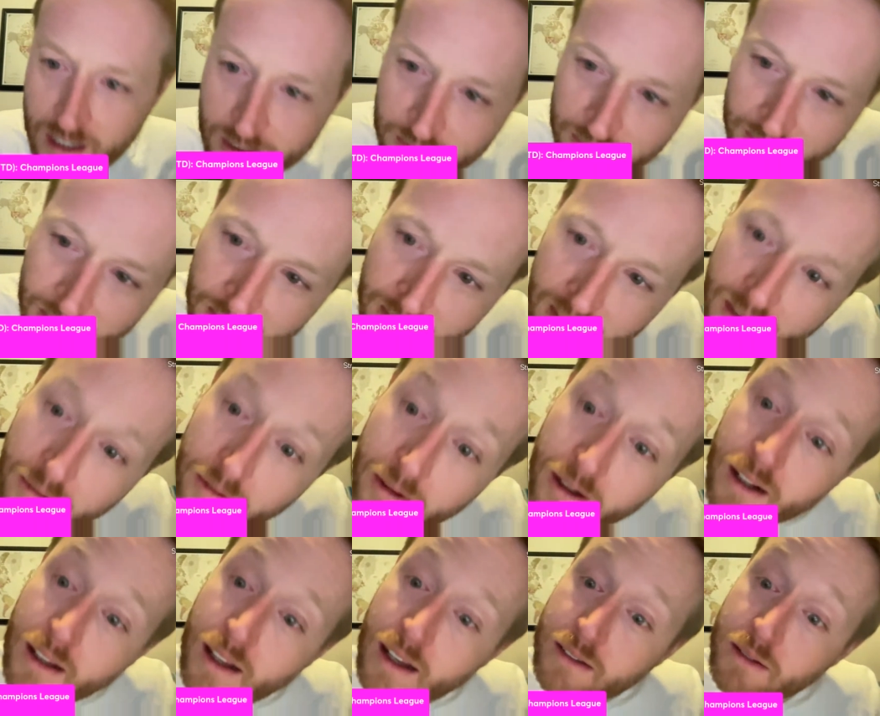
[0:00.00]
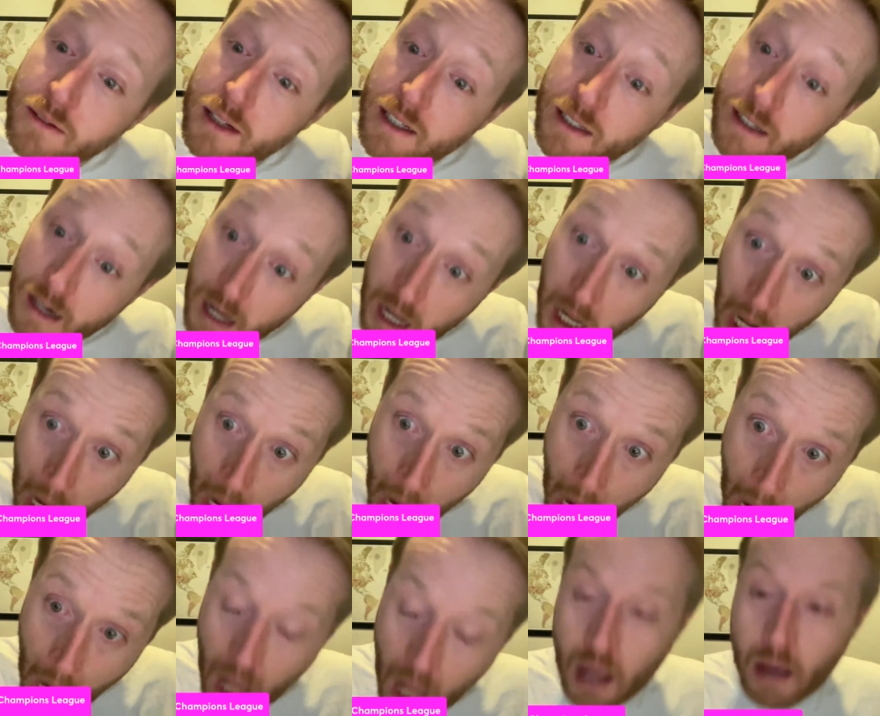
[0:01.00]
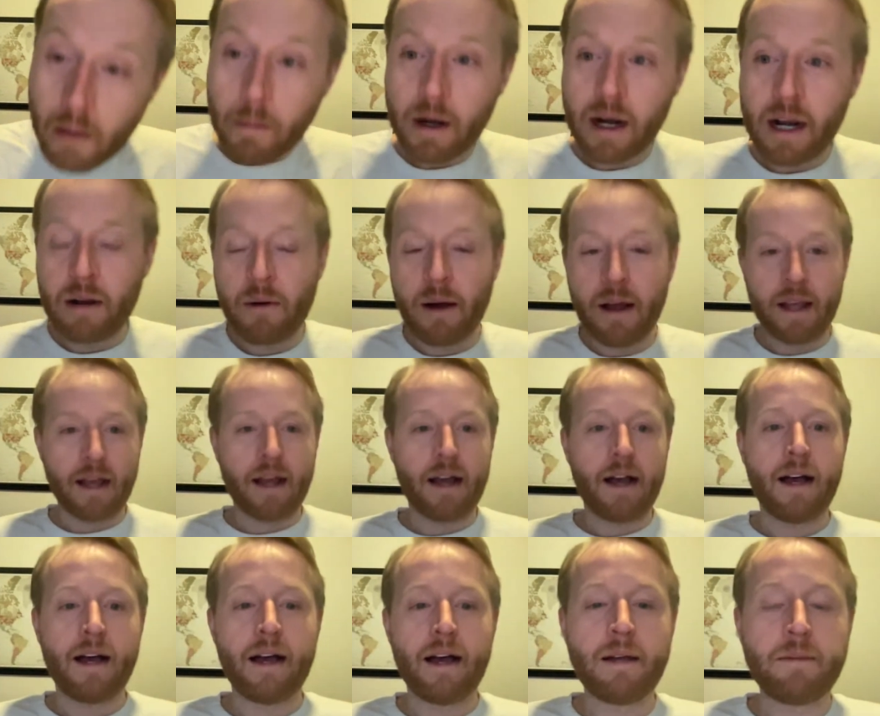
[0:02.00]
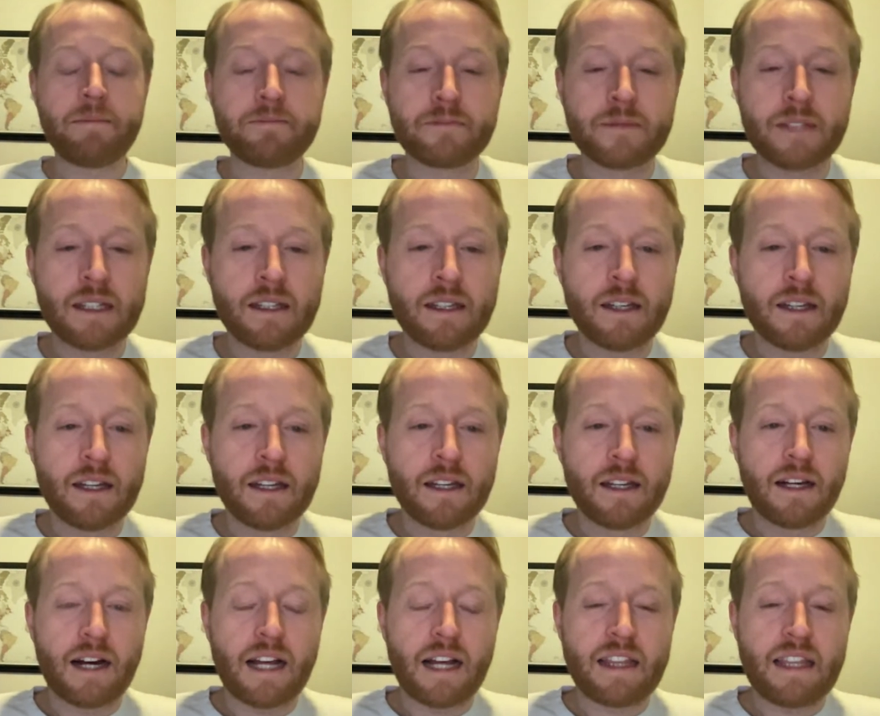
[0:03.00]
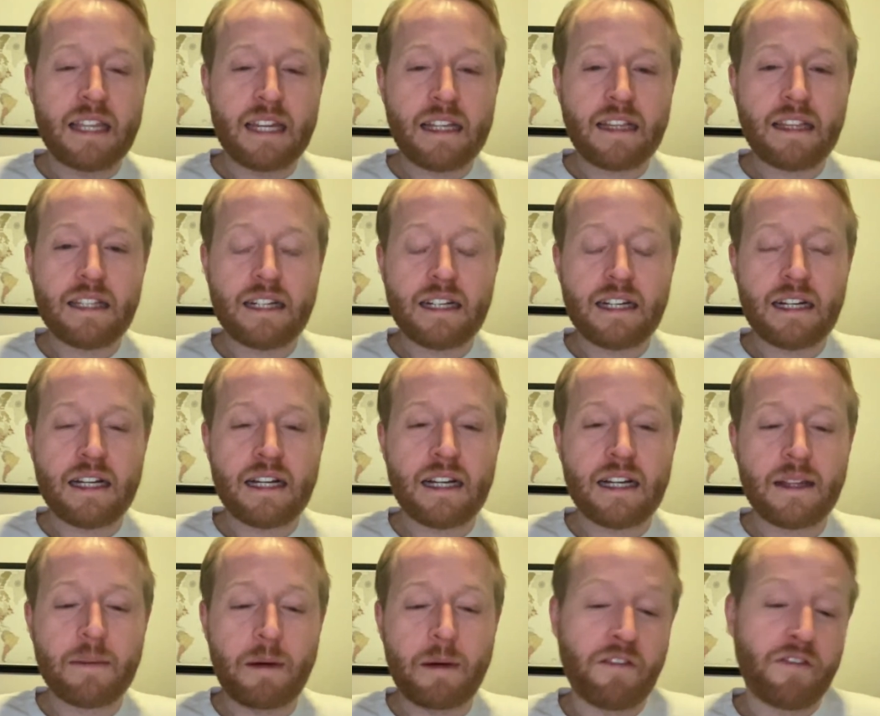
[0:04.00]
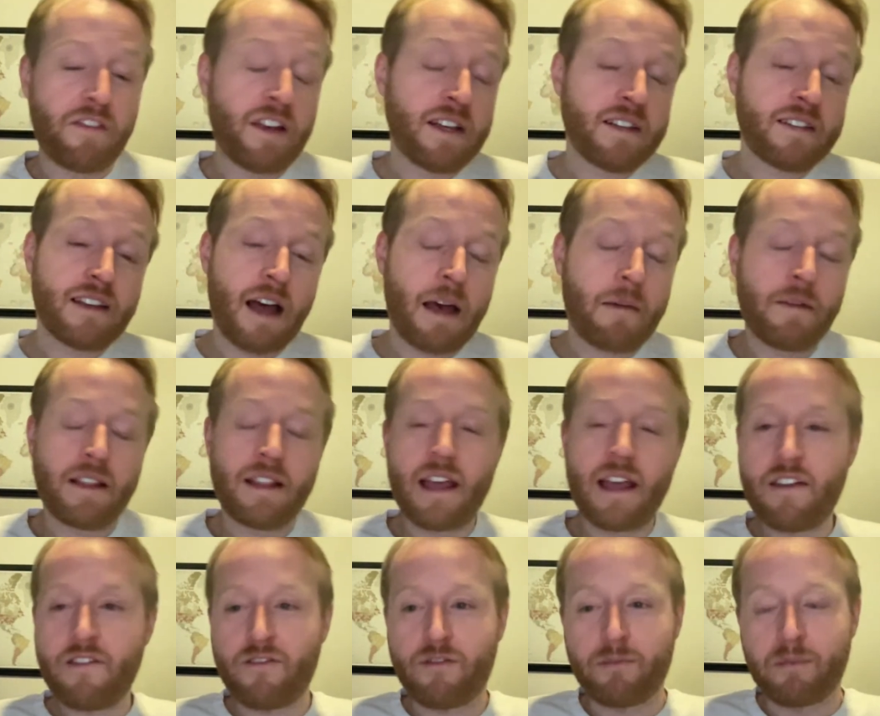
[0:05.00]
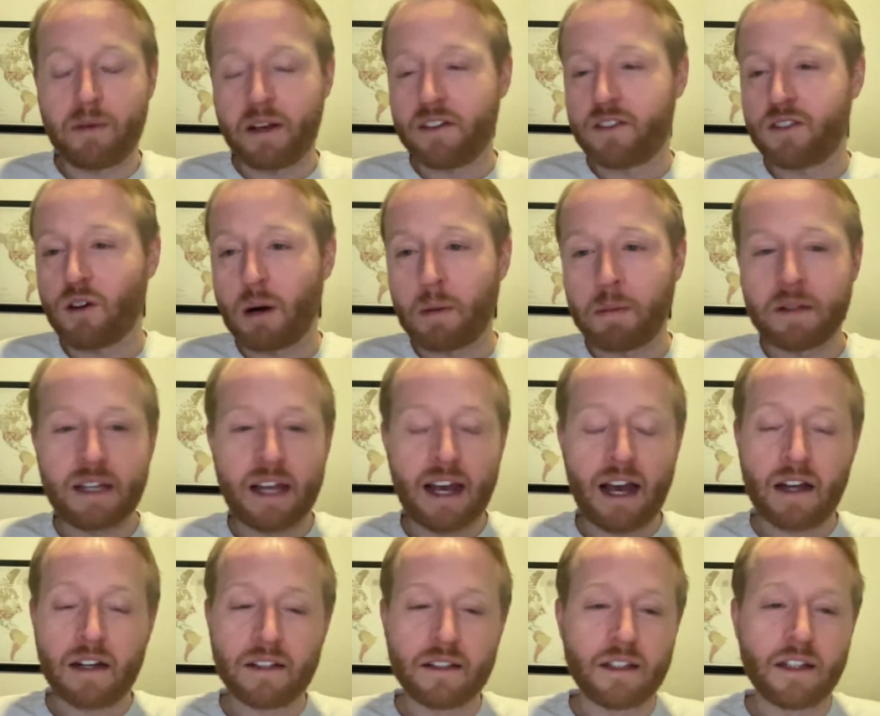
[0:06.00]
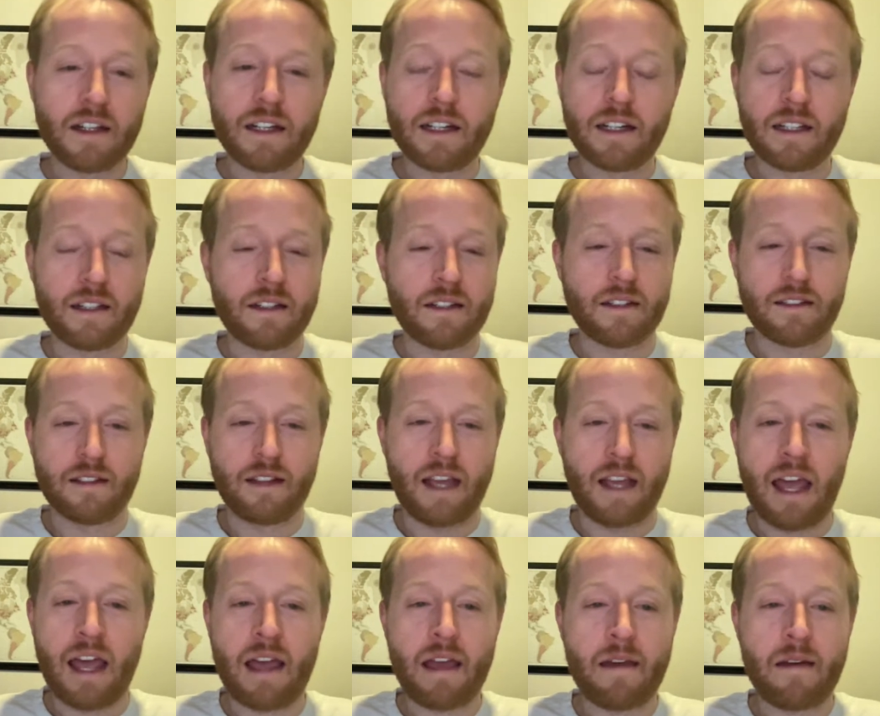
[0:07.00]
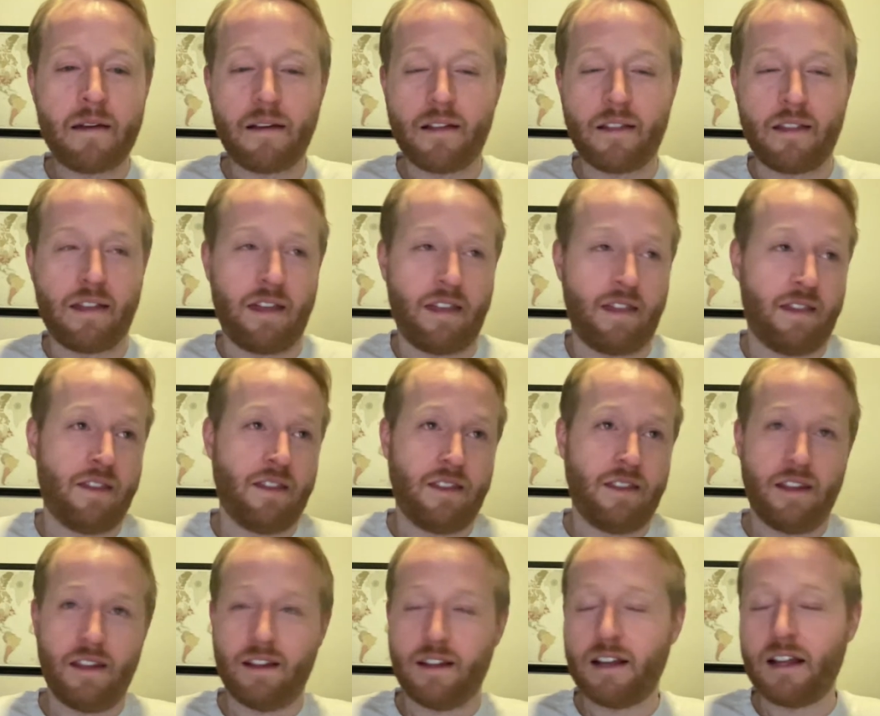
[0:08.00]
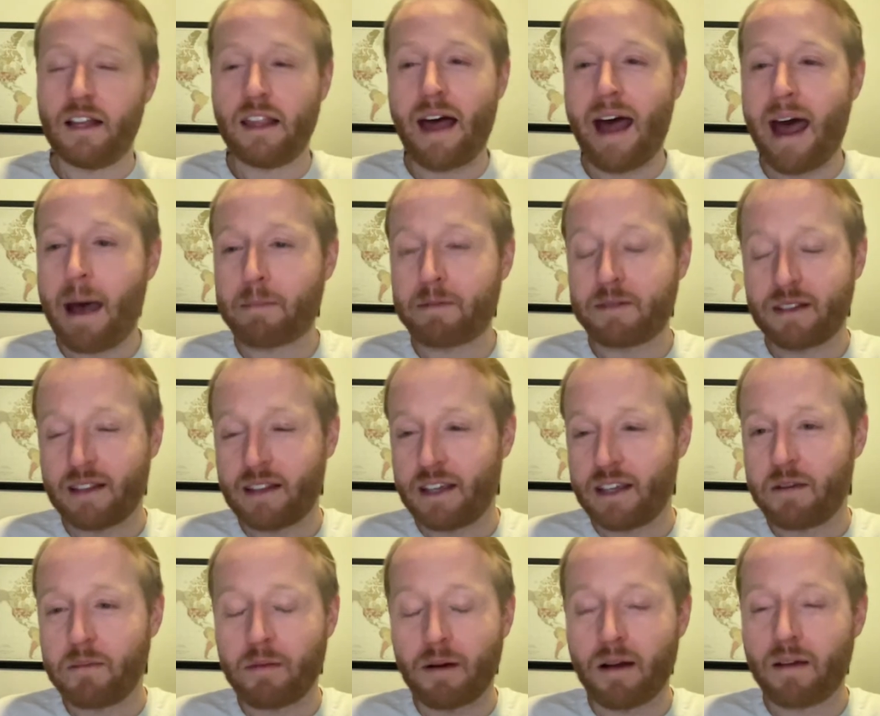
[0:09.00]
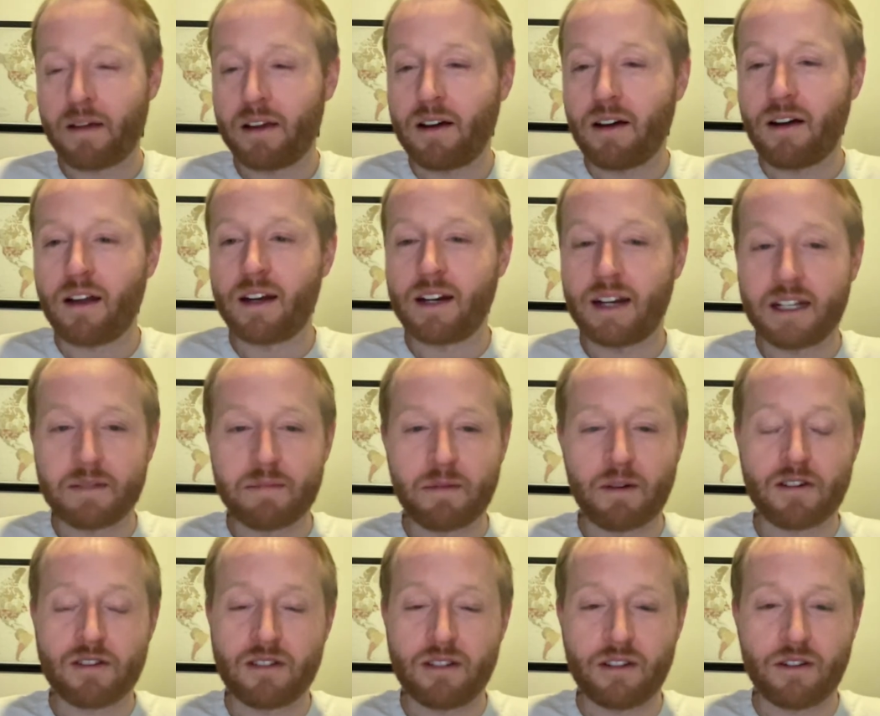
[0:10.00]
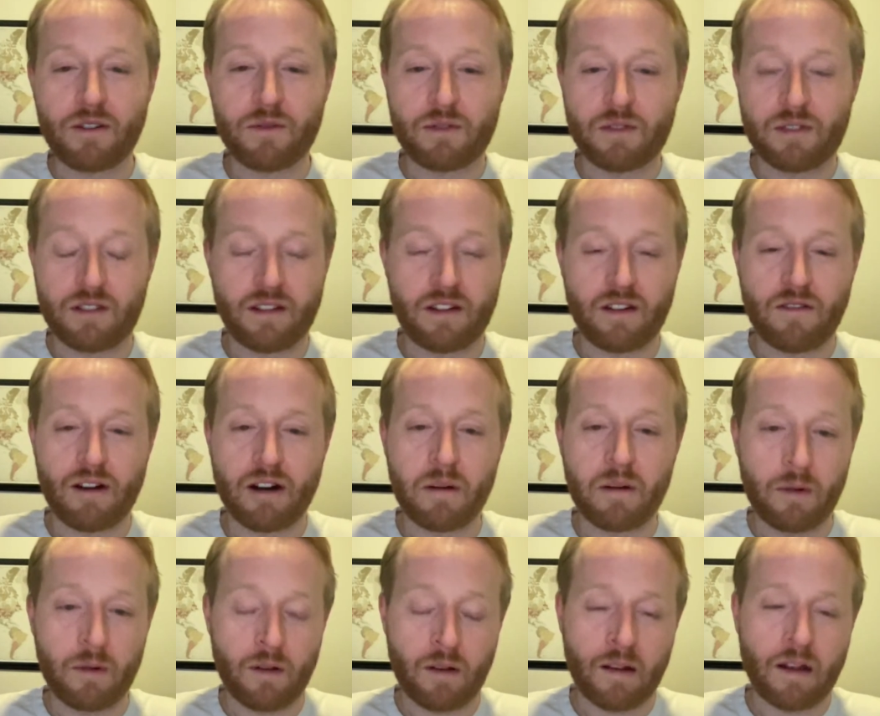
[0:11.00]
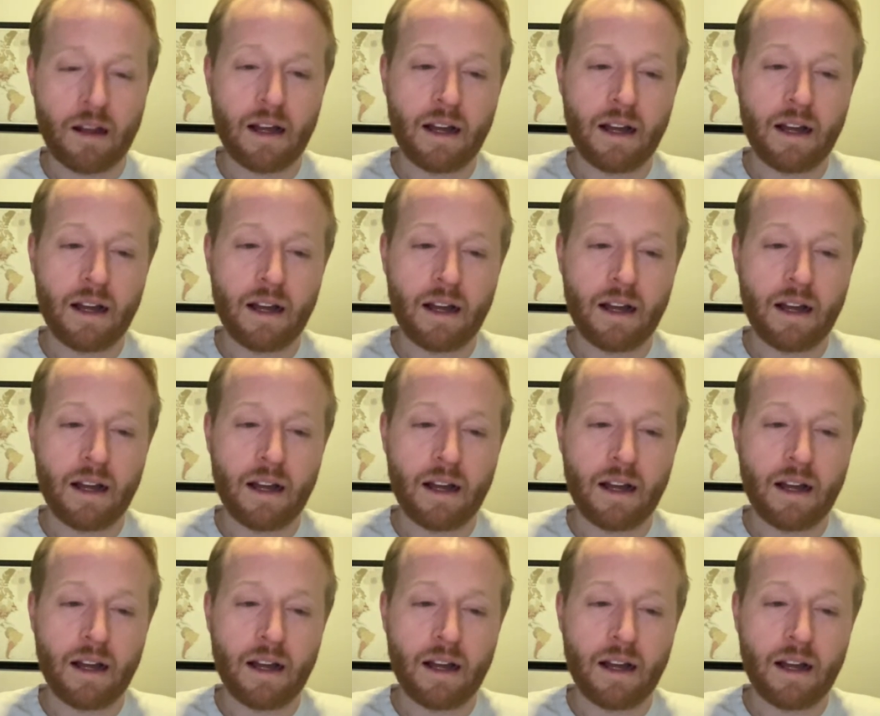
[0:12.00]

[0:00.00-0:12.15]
I swear I only had one glass of wine tonight. But anyway, I think the Benfica side, I mean, they've been so up and down. The game, the collapse, I think you probably call it, against Barcelona was incredible.